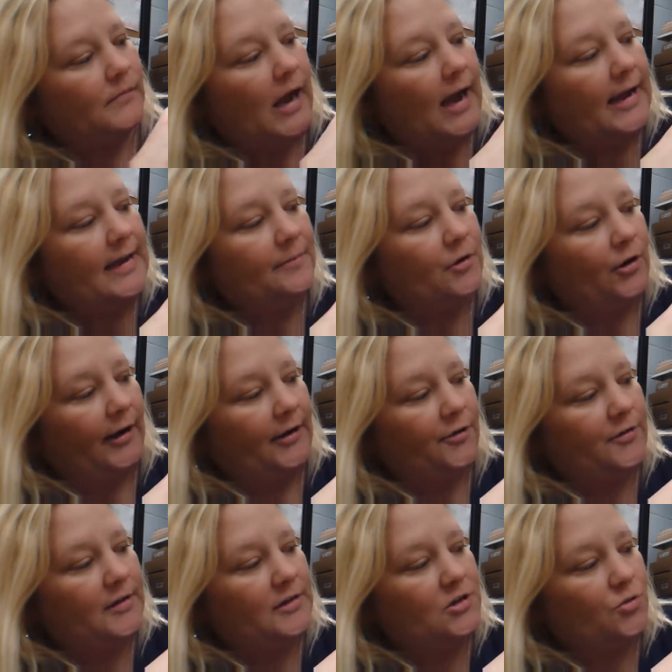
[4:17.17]
I am
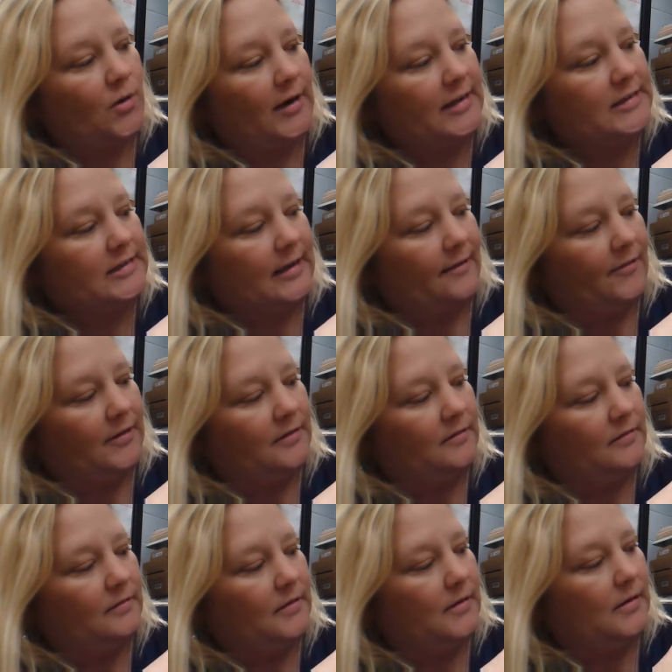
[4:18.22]
greater than 27.
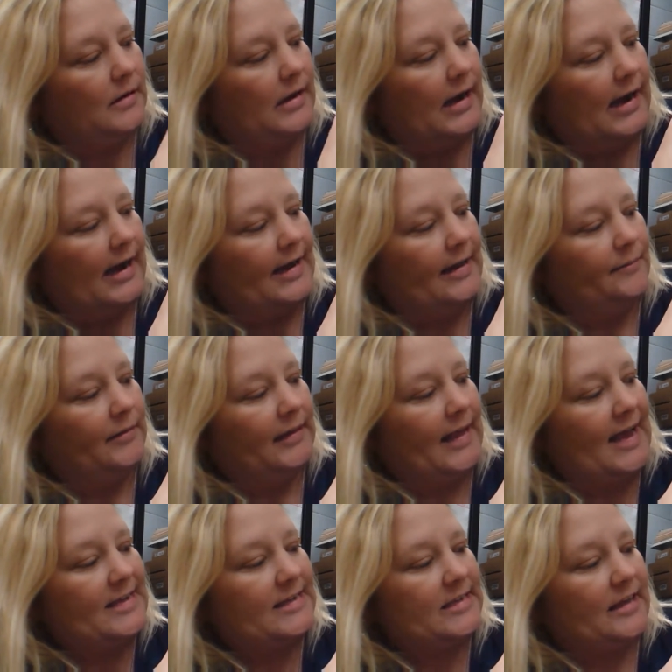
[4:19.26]
I am
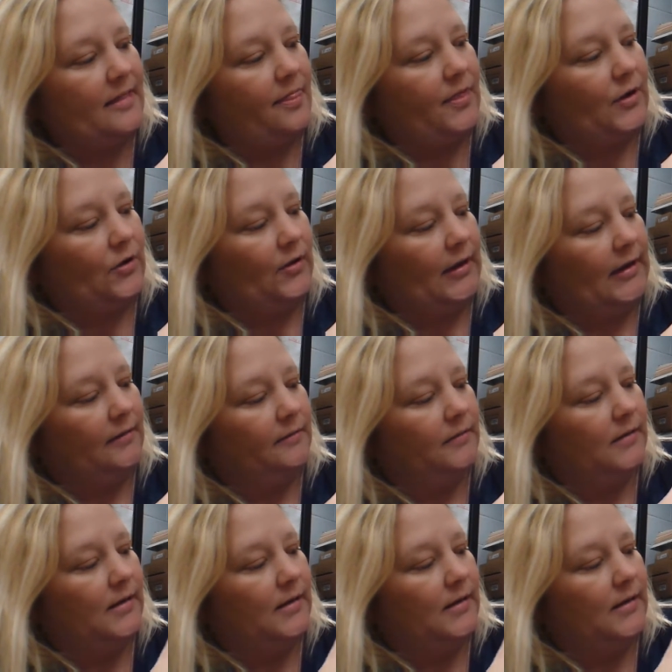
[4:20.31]
less than 30.